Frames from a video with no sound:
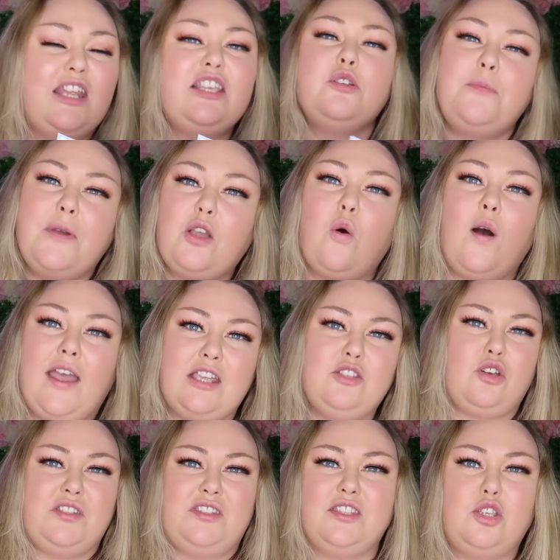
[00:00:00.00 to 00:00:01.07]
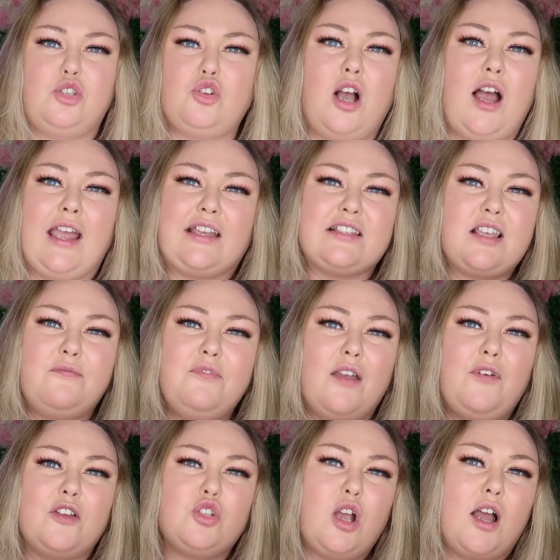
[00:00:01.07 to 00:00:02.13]
this will be quite interesting to try, because I've
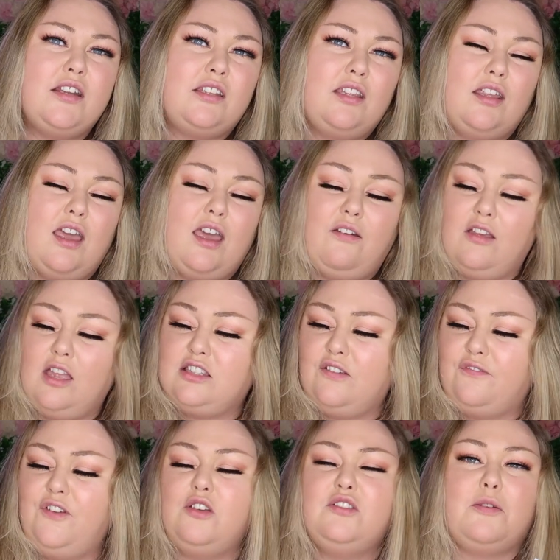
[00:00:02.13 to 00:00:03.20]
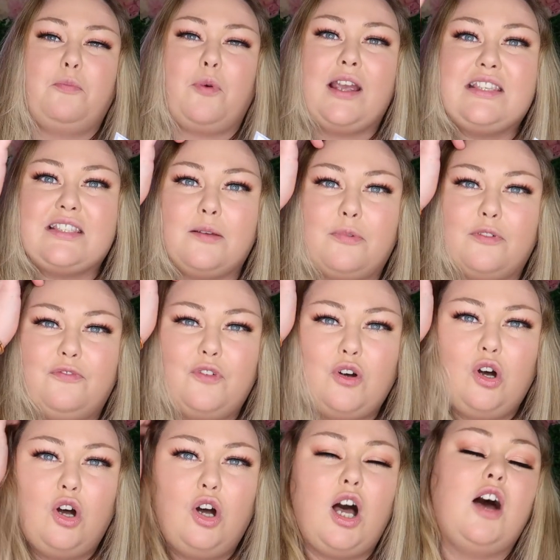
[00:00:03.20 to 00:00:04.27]
never tried a diffuser bracelet
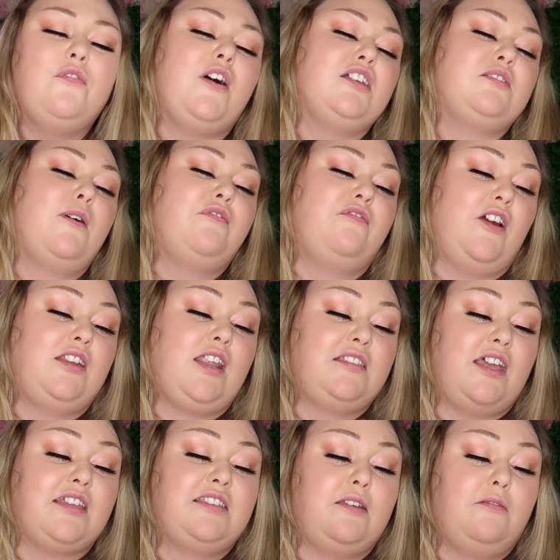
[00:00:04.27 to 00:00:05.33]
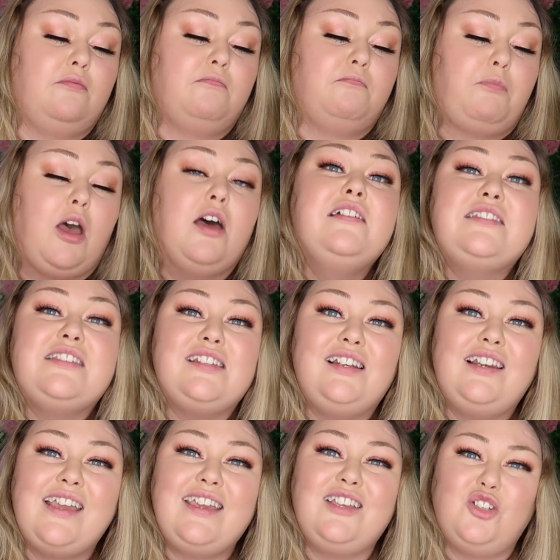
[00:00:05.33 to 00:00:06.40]
before. I've asked my friend that does it
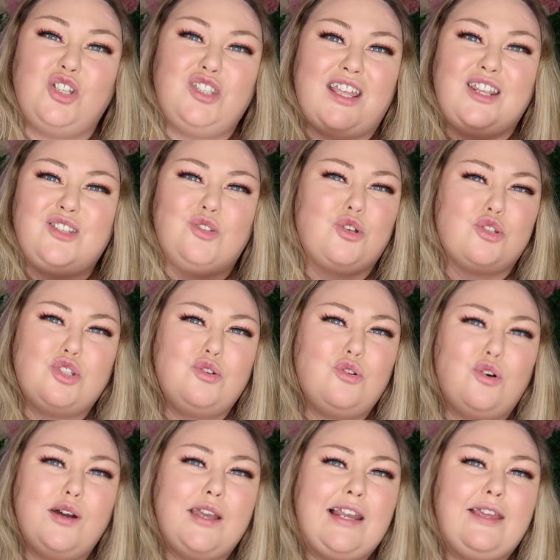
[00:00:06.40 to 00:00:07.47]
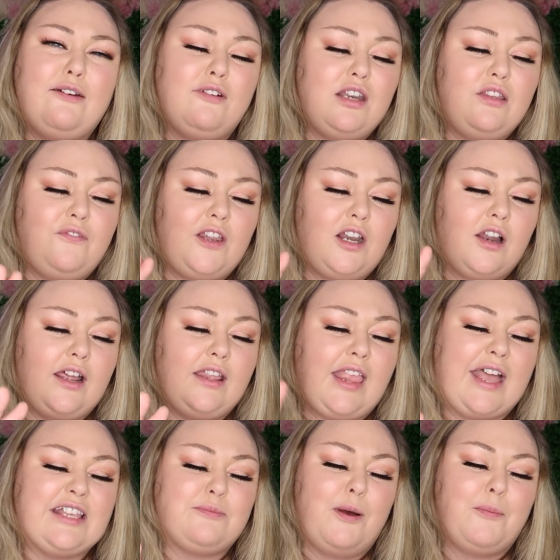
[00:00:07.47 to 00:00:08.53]
personally, and she said it's not too oily or anything like that.
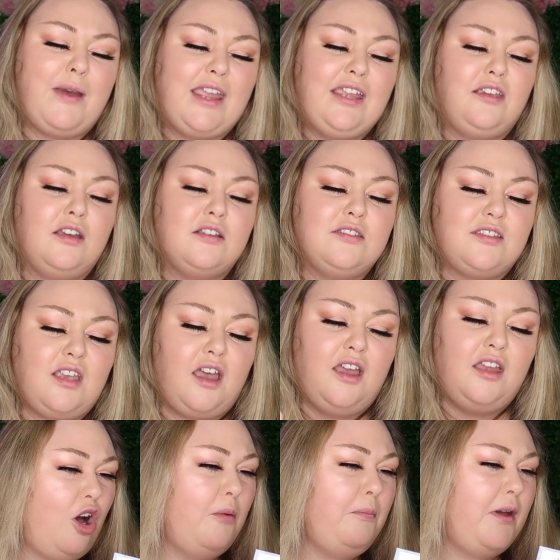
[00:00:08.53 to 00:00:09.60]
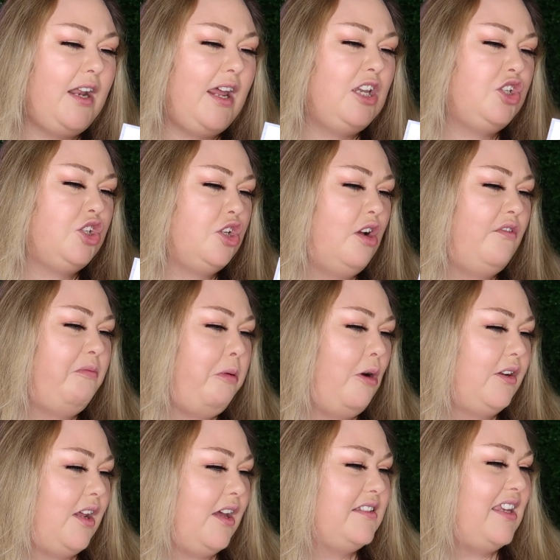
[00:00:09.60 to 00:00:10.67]
That's my main concern. Combination of
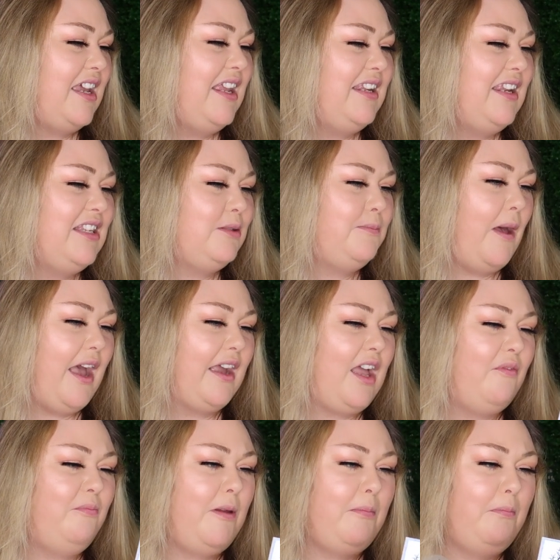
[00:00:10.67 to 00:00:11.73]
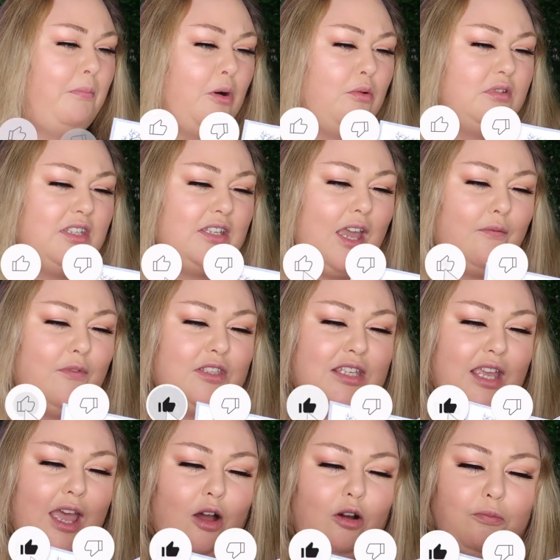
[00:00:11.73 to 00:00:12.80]
products in this pack have been bought together
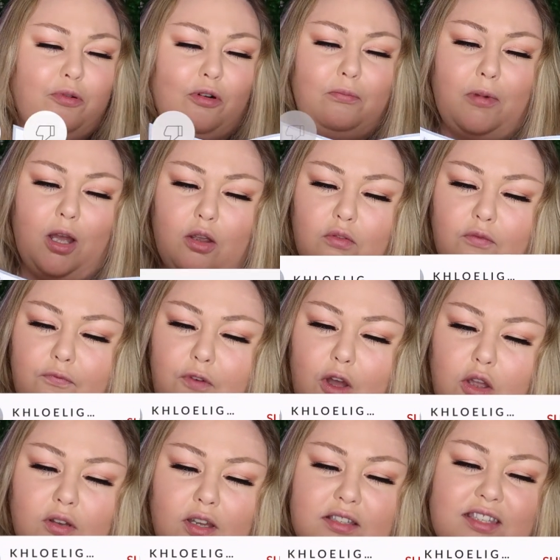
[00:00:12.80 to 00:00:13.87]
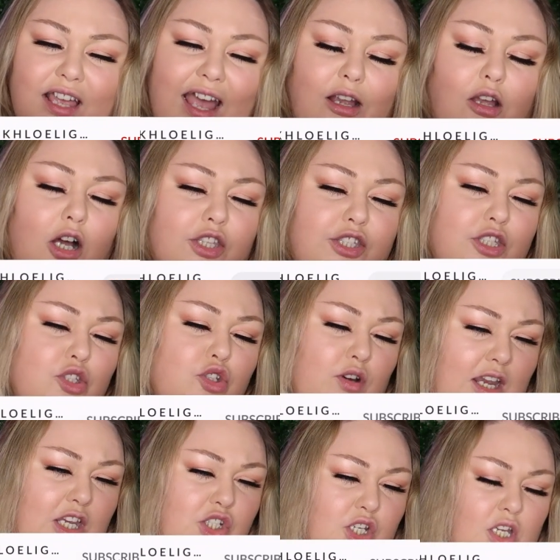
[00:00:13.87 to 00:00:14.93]
to help promote focus and
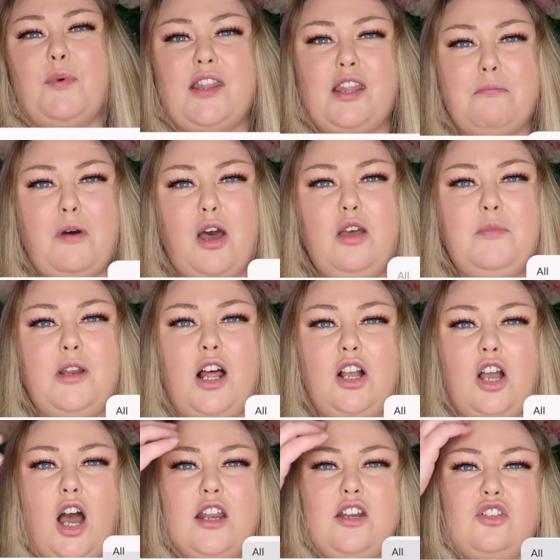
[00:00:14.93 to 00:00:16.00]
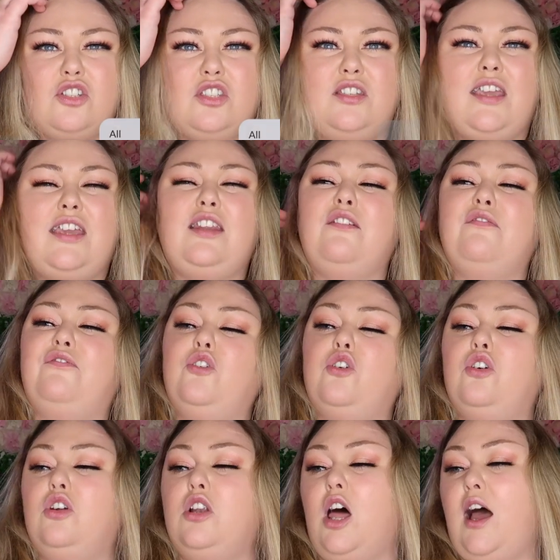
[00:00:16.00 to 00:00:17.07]
concentration. So at the moment I kind of just need it
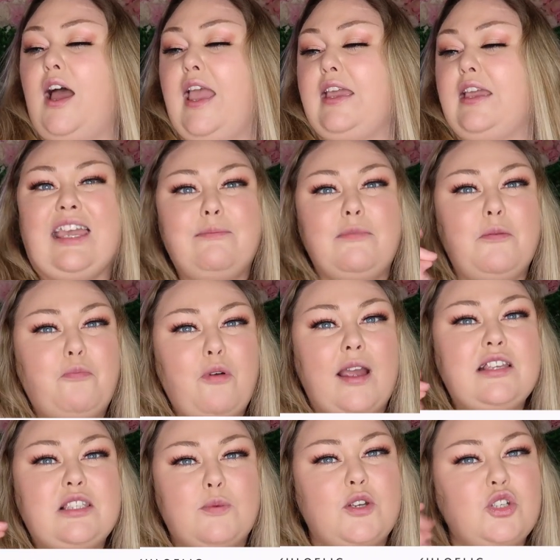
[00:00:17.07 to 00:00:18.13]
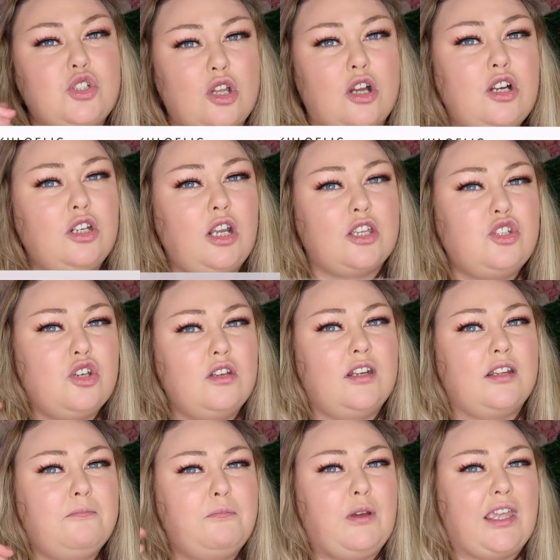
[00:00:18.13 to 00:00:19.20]
for like getting me brain switched on, like during
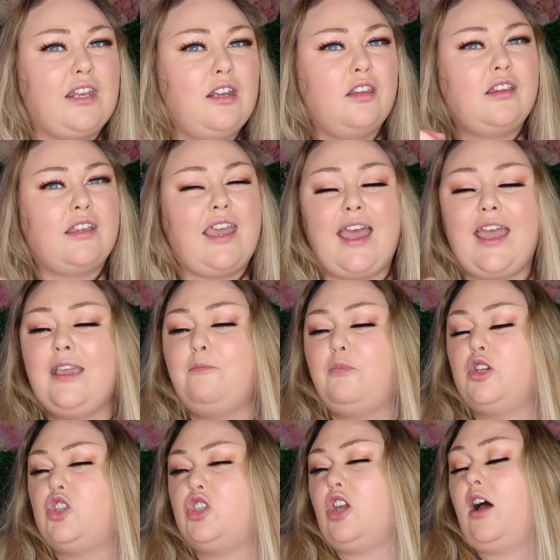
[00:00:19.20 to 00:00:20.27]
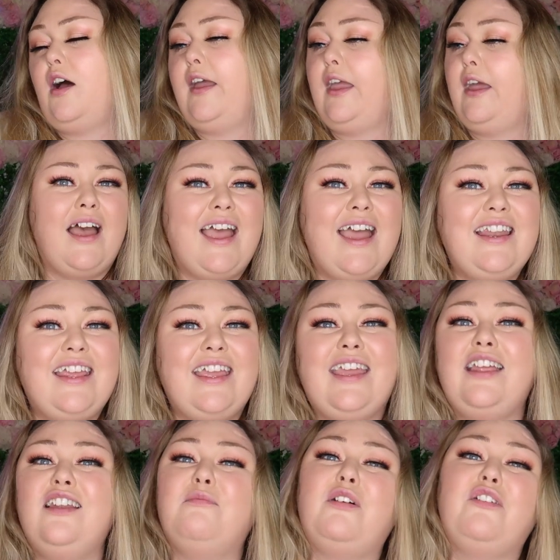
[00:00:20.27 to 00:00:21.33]
the beginning of the Cambridge diet, like
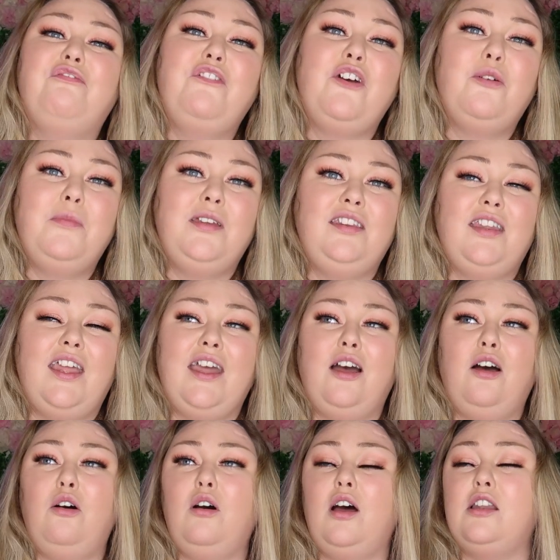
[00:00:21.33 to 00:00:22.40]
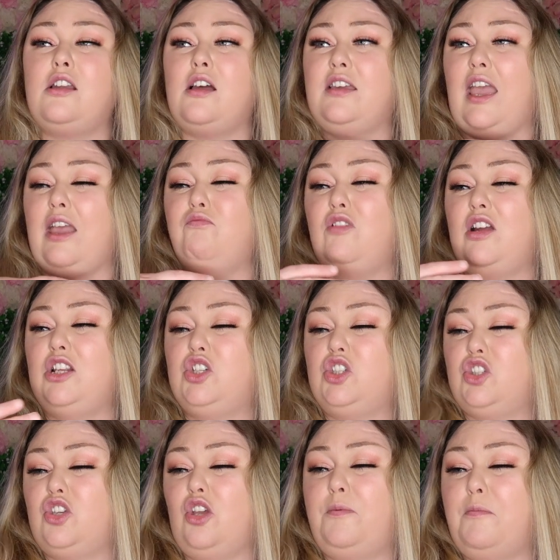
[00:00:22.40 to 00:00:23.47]
editing and my filming now, and like getting really
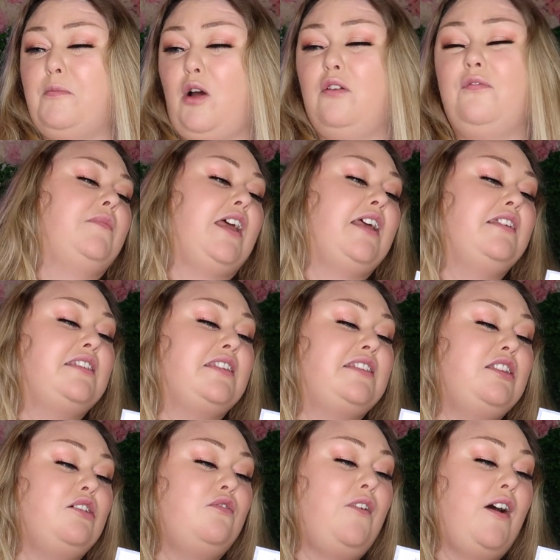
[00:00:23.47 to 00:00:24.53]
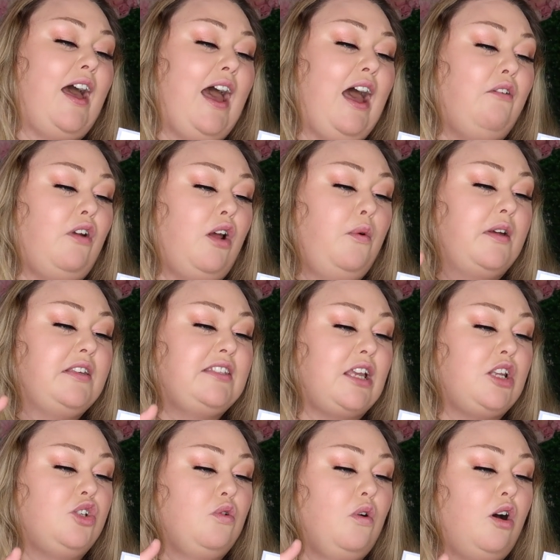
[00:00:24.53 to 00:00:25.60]
super motivated. There's a silver arrow
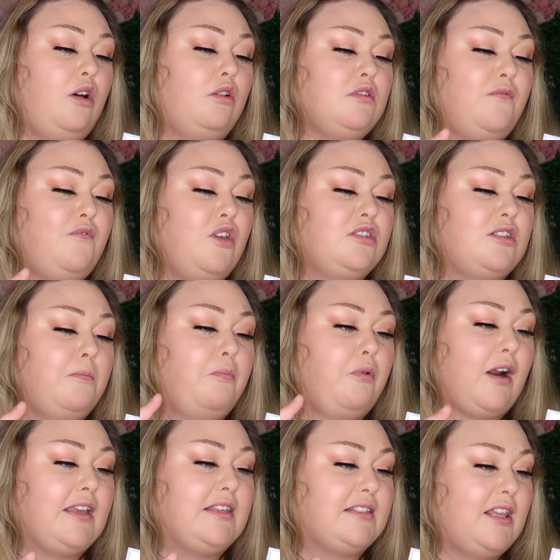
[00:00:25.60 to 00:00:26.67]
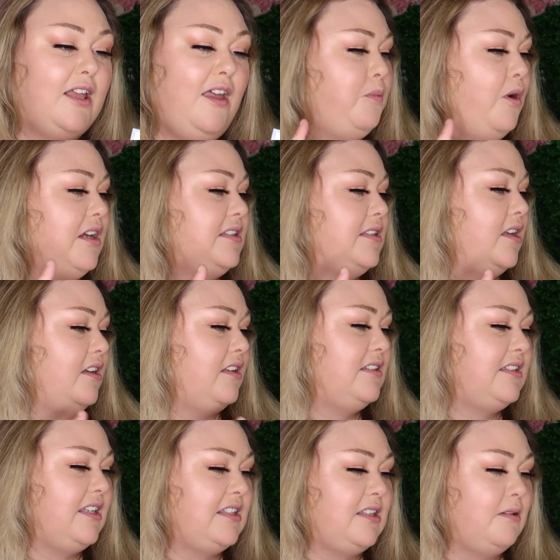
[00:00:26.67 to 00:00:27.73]
essential oil diffuser bracelet. Bracelet
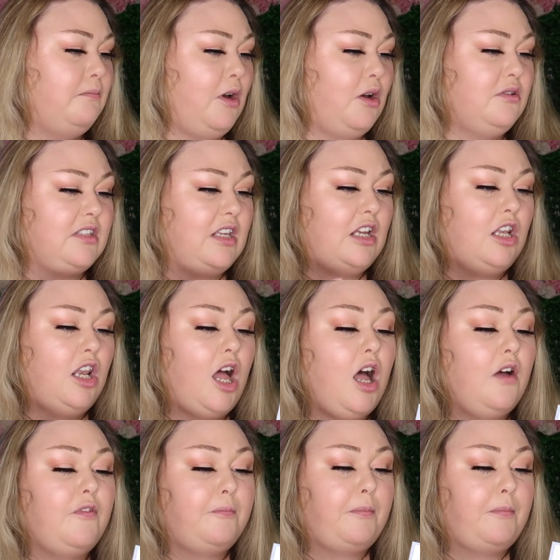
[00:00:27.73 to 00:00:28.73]
consists of mostly lava